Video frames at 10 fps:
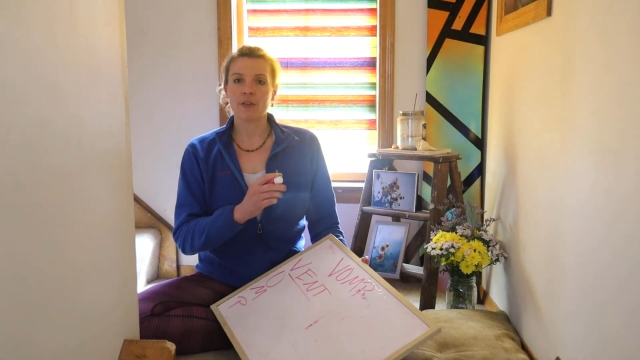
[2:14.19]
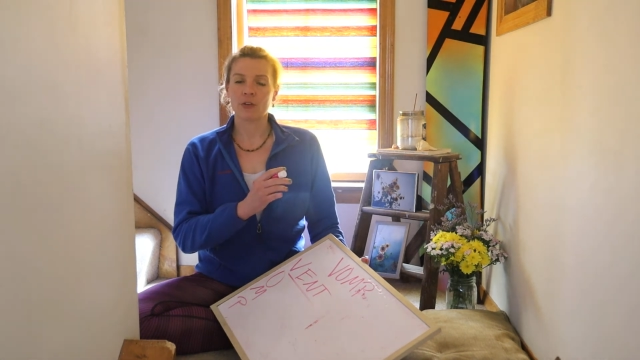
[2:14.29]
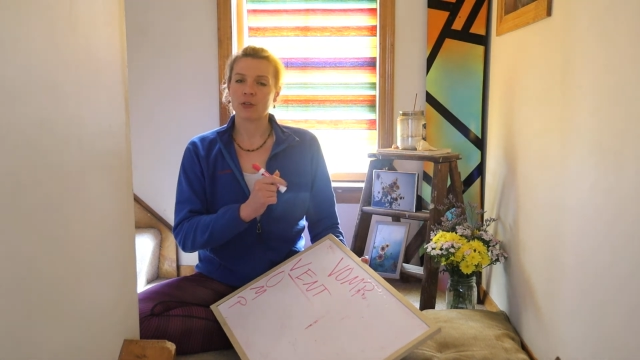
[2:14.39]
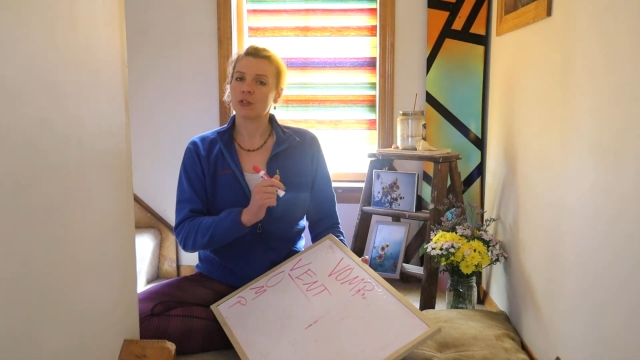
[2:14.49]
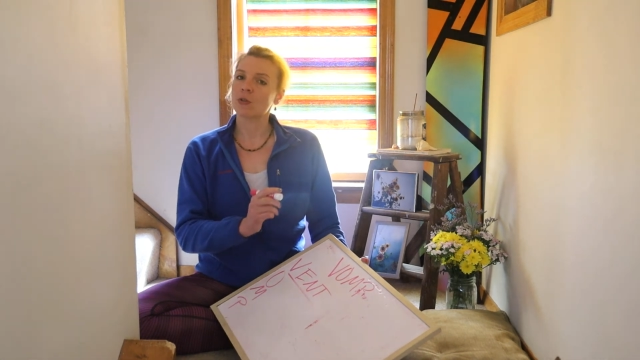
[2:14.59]
If
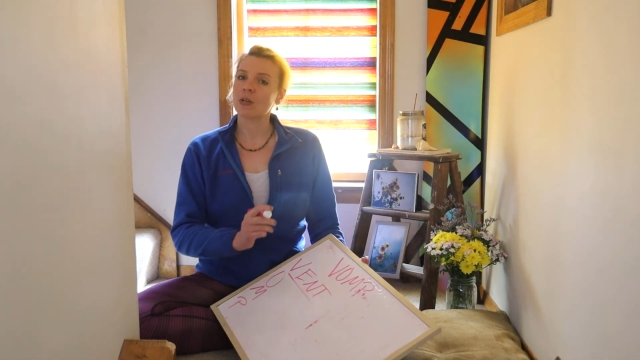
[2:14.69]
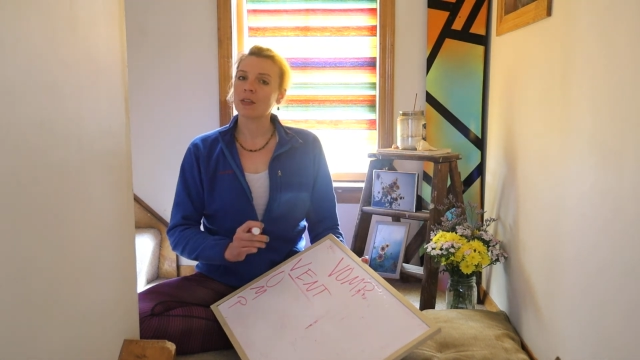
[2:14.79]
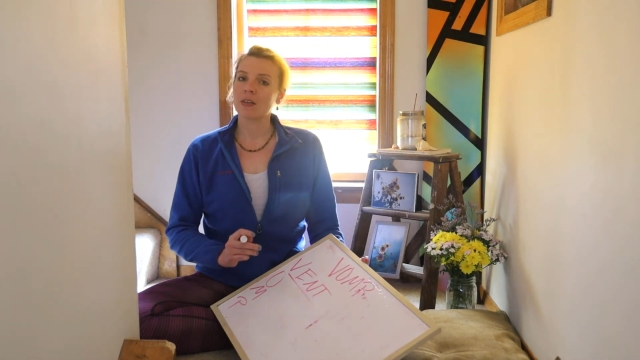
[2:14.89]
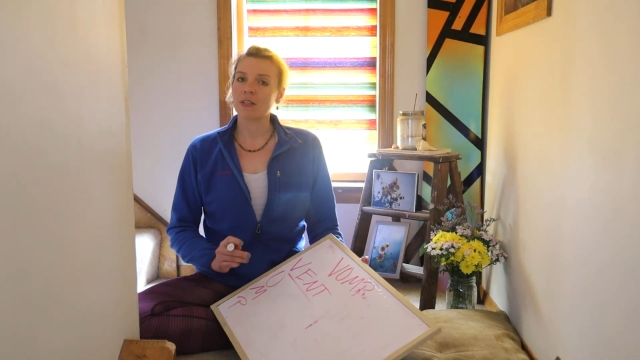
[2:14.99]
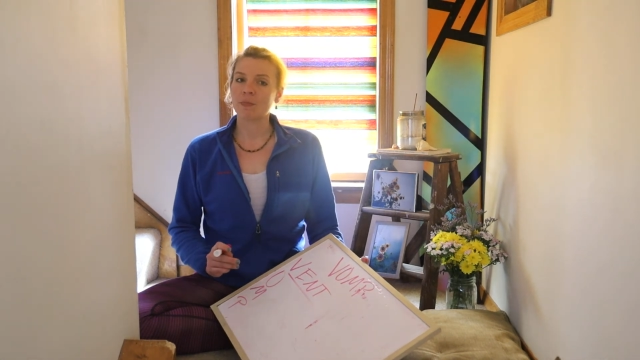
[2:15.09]
you're
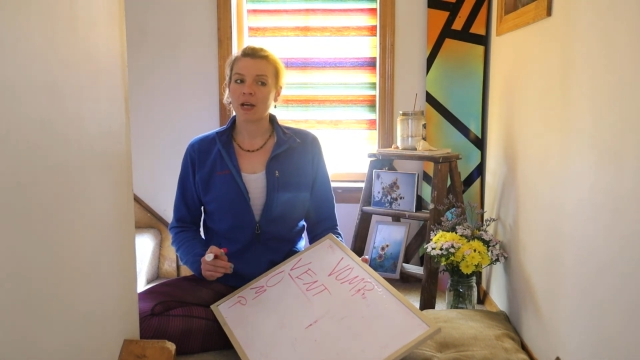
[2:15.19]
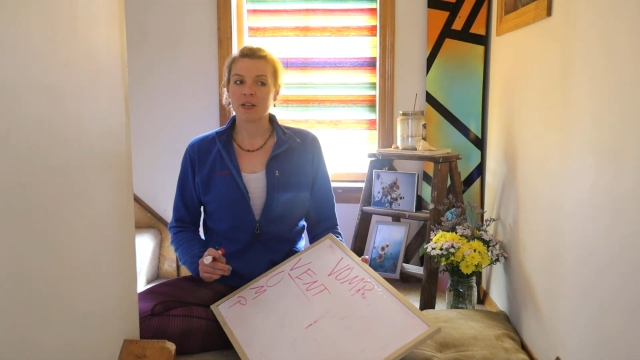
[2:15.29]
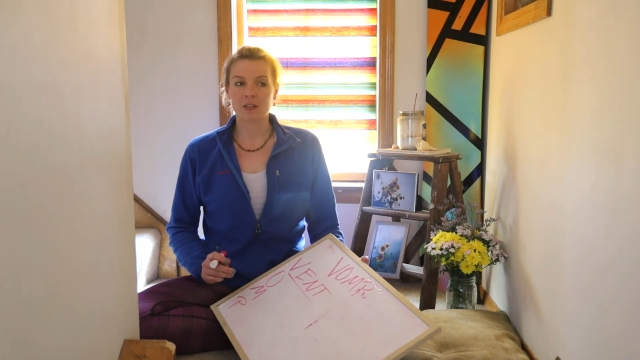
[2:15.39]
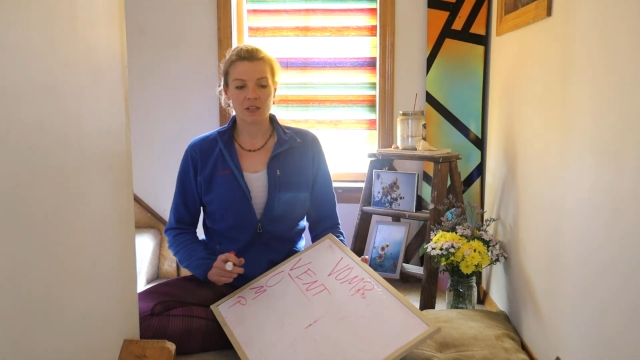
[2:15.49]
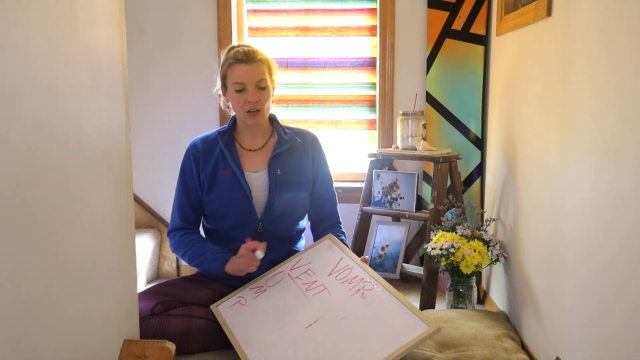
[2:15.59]
doing this by
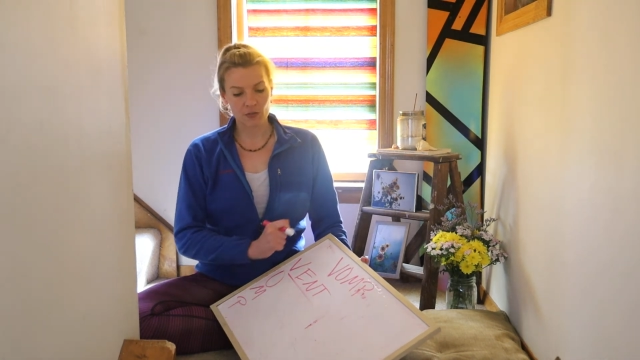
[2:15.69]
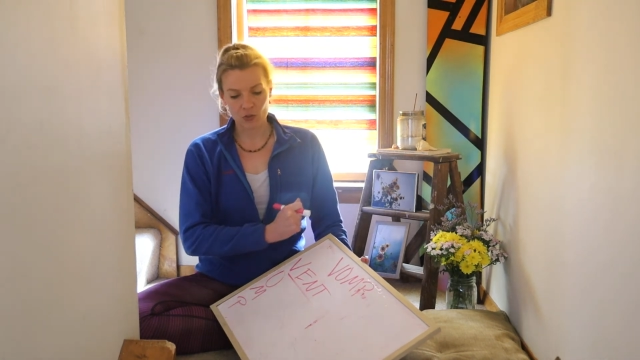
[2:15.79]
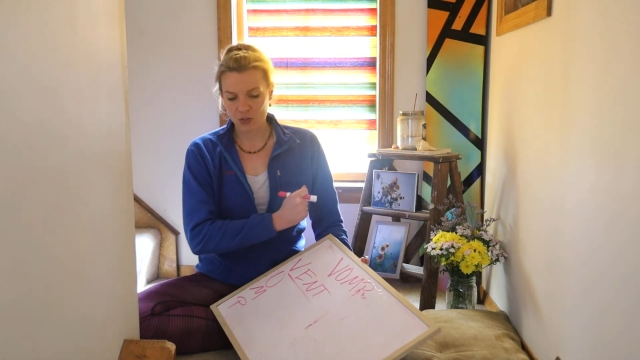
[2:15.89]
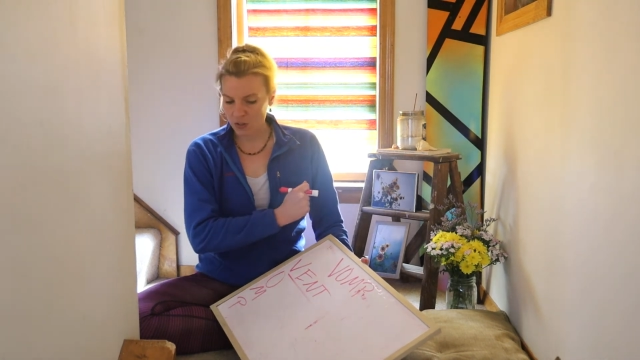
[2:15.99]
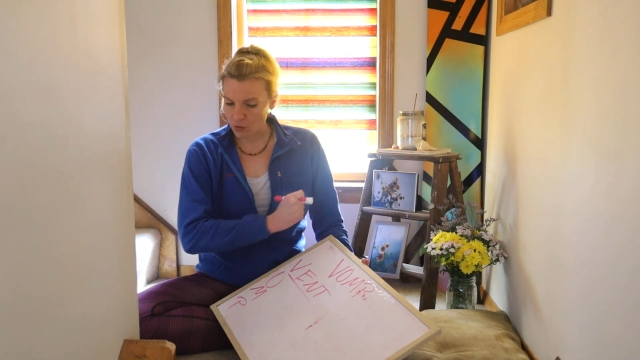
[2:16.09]
yourself,
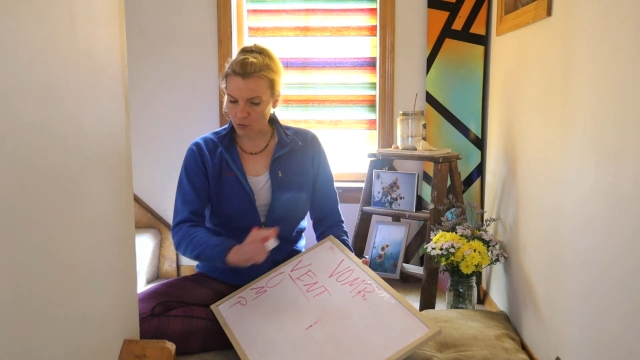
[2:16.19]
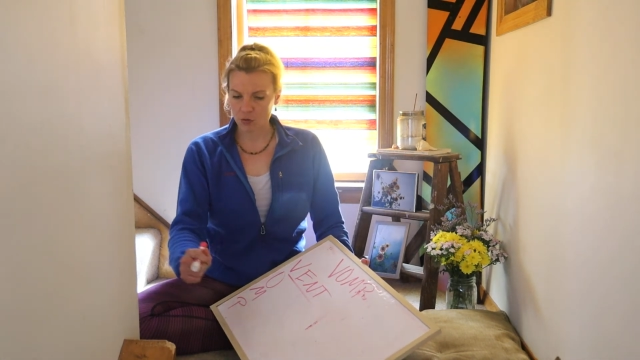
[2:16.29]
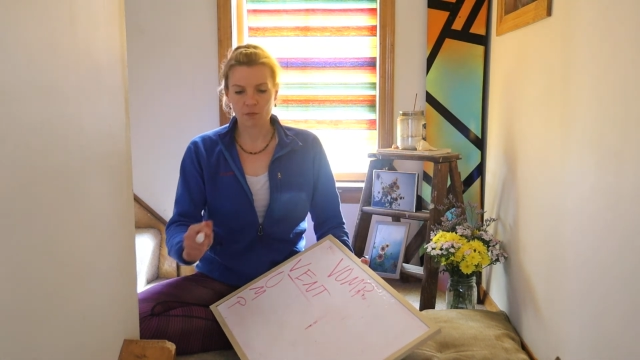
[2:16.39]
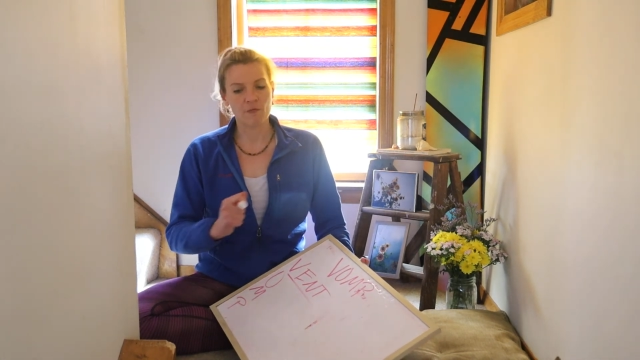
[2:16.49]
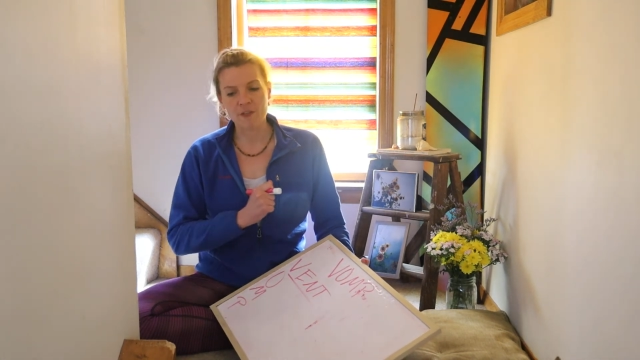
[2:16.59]
you just
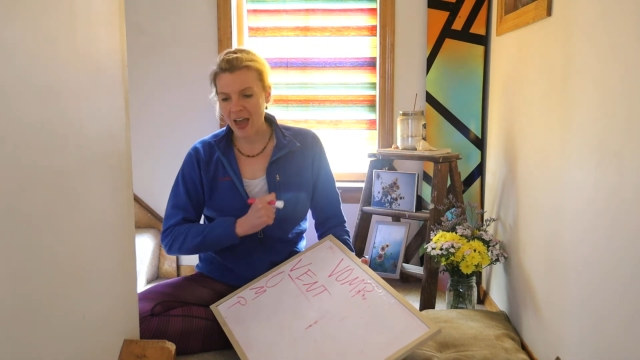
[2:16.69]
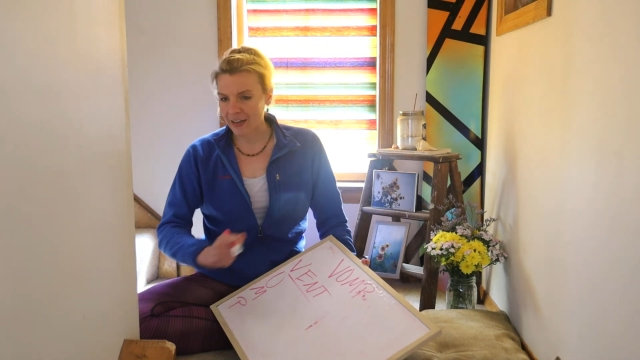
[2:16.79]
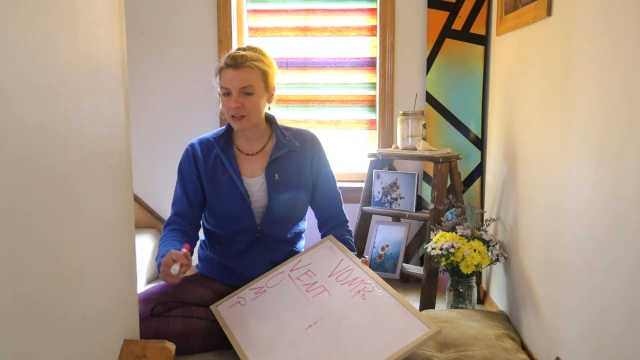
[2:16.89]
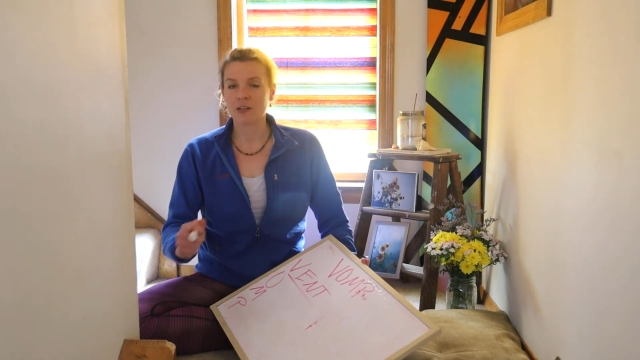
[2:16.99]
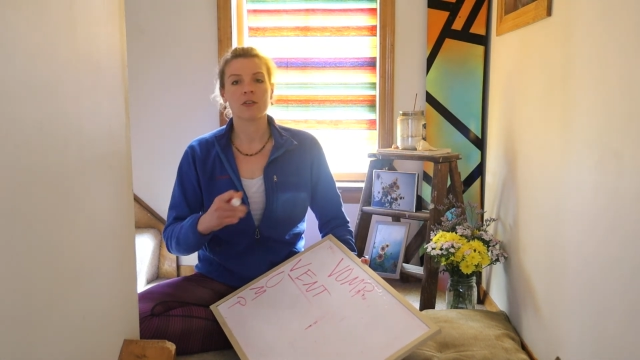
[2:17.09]

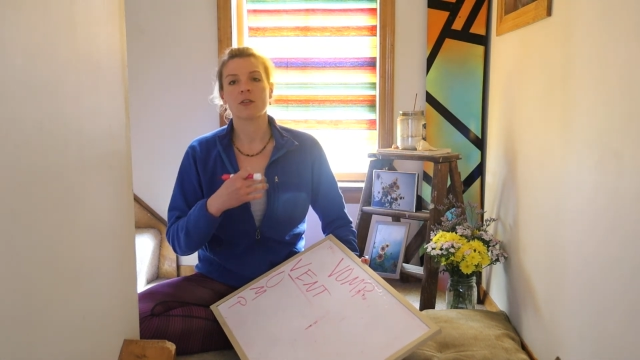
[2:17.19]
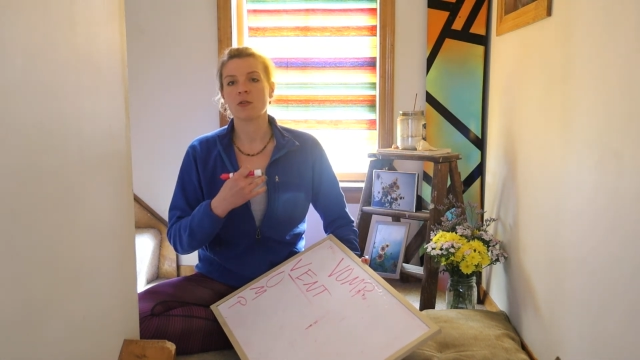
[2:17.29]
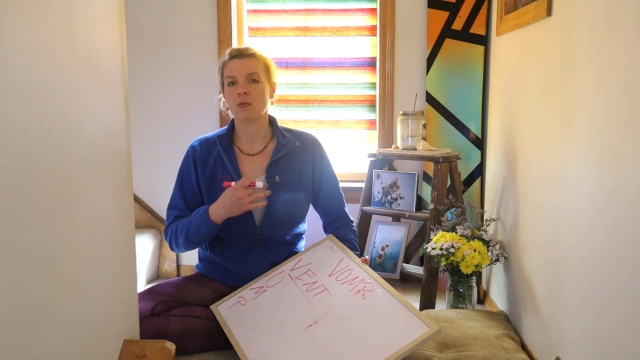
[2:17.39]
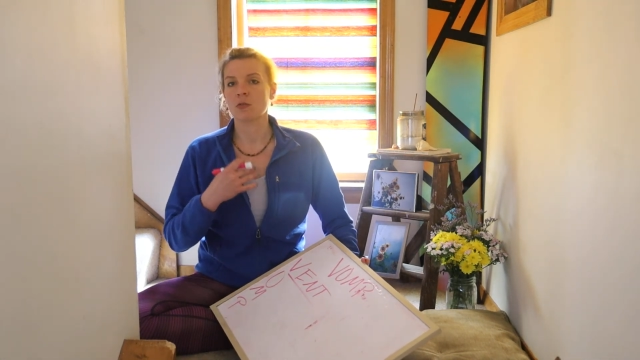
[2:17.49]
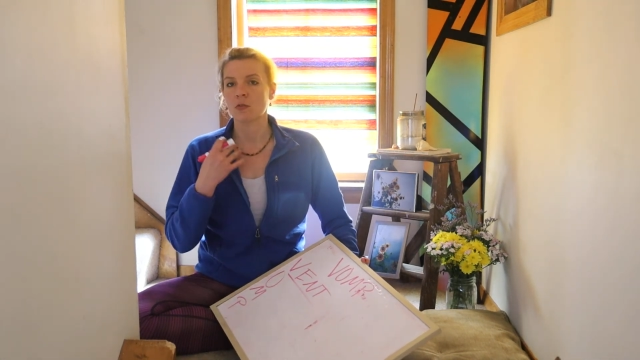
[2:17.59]
vent.
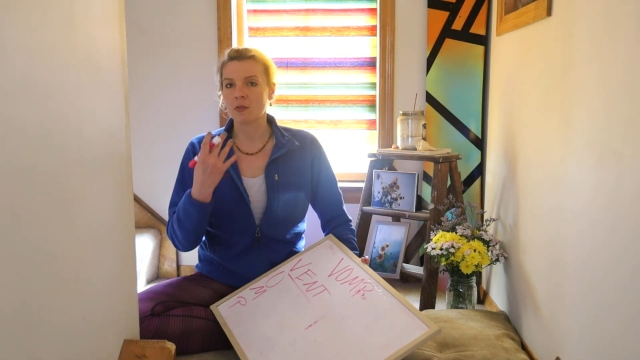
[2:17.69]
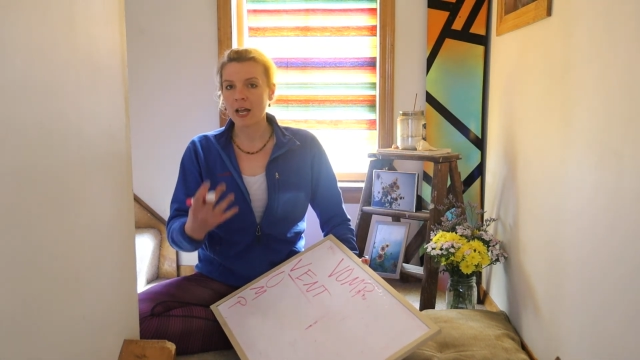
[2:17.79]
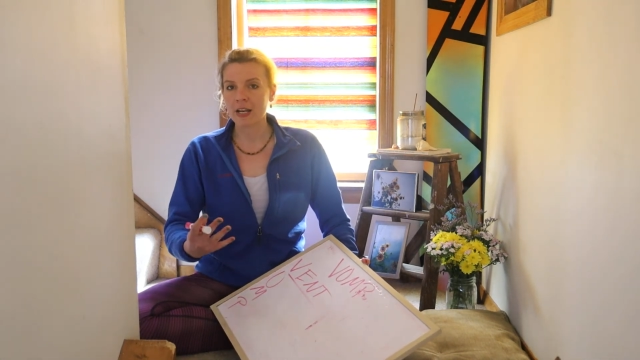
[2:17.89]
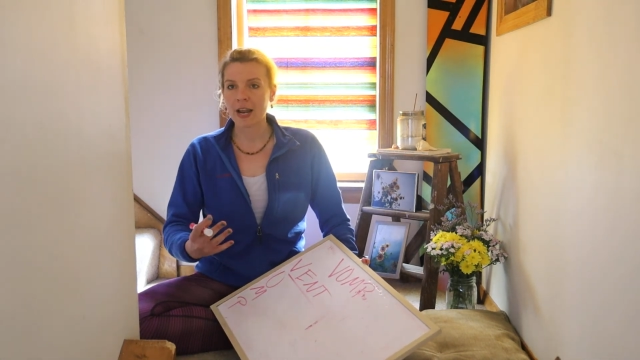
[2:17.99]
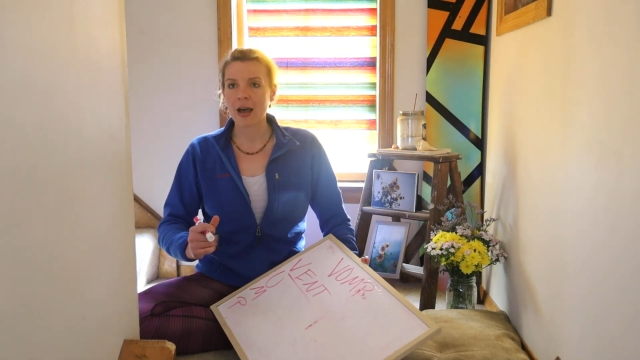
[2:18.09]
You
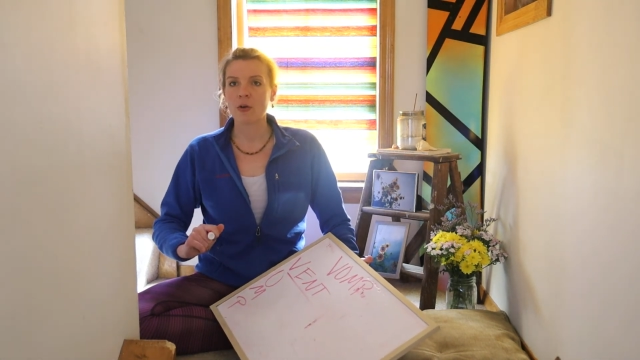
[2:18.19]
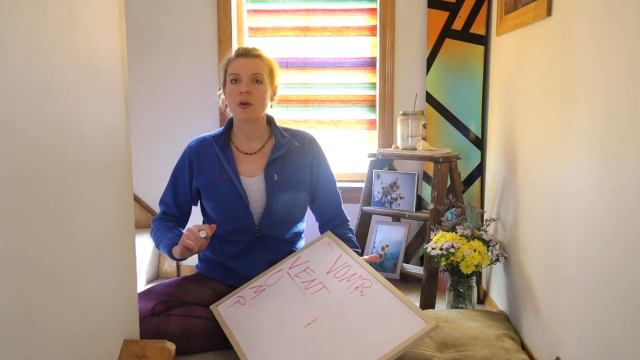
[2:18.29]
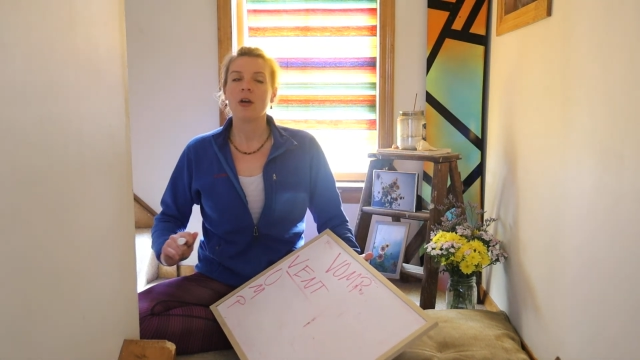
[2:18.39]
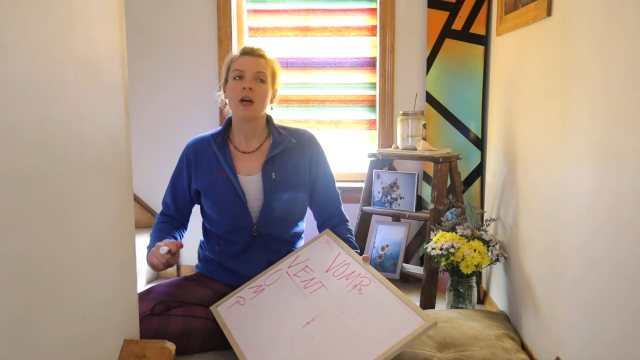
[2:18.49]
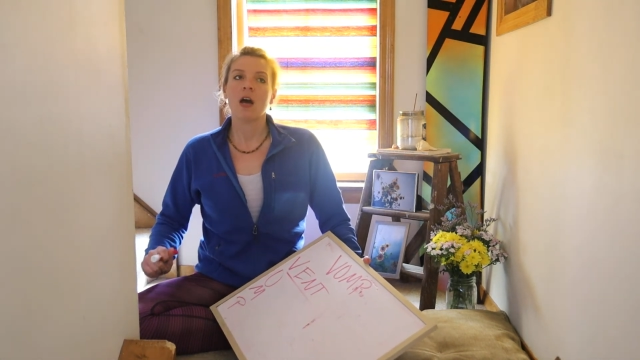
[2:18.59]
let it out.